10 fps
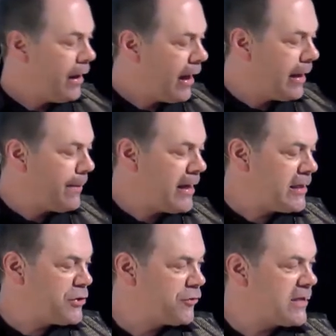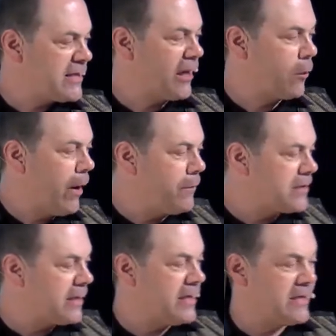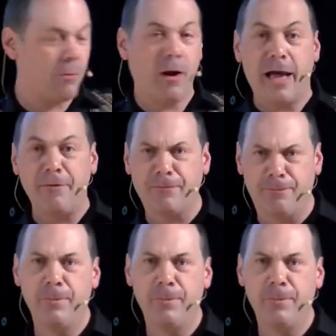And he made an interesting quote to his wife.